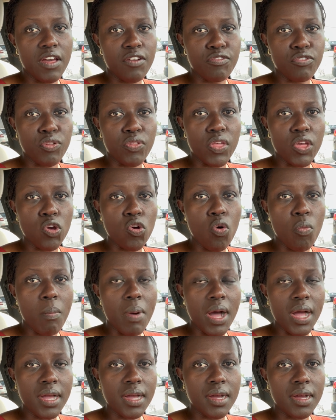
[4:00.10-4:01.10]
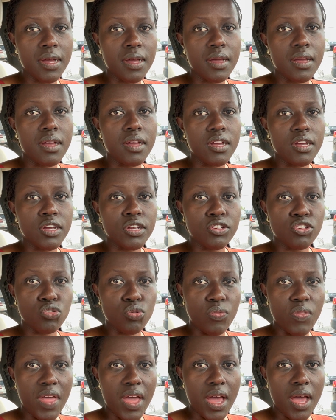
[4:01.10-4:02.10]
therefore they go back
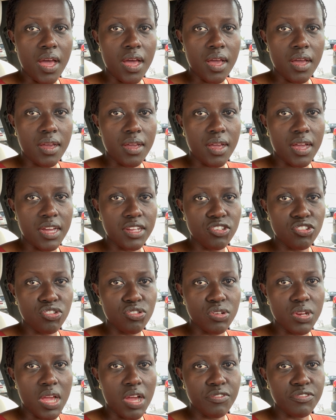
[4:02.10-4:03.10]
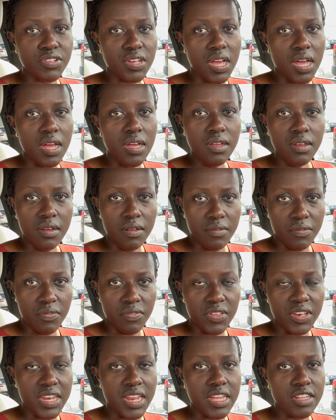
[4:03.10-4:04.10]
to their country after
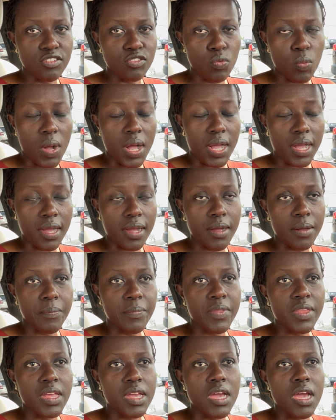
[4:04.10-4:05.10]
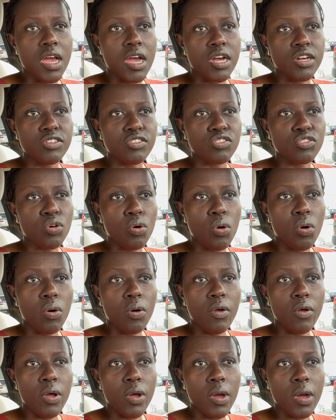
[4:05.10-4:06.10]
the day's work.
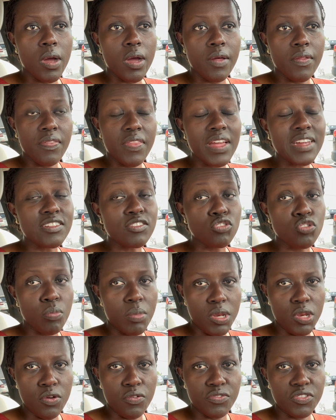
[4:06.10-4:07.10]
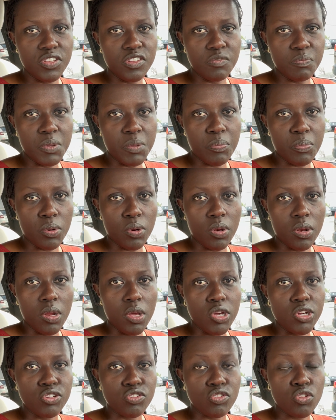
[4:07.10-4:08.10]
So there are so many of these people.
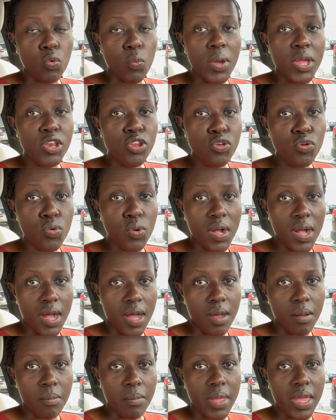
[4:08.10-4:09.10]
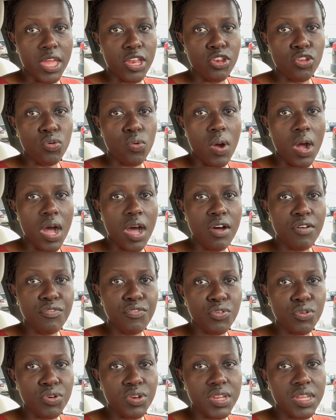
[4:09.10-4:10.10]
So when you come and you
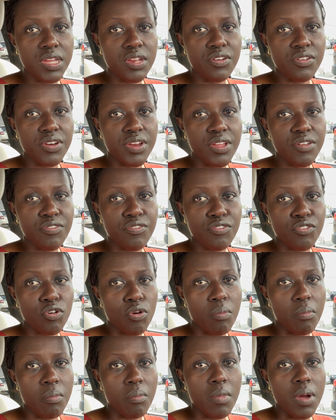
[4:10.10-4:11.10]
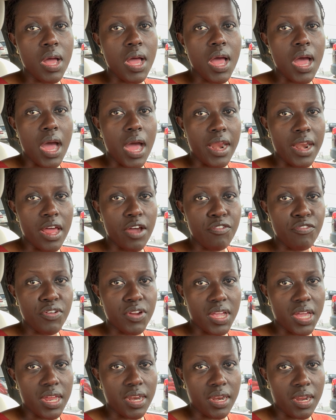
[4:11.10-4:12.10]
have your degree from an
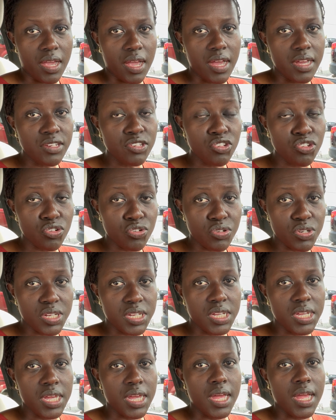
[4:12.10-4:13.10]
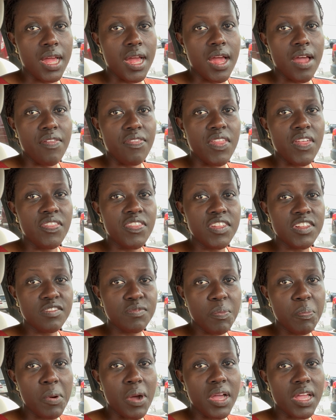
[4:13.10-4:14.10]
African country, then
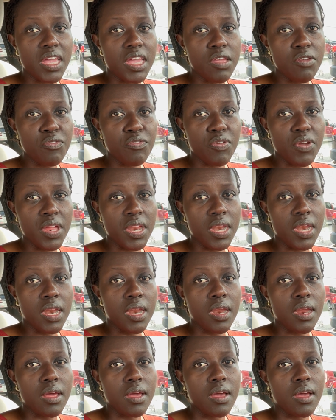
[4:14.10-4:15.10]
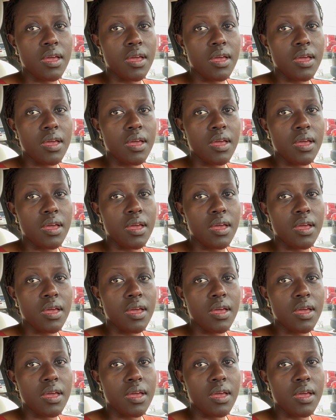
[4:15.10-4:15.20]
these people are given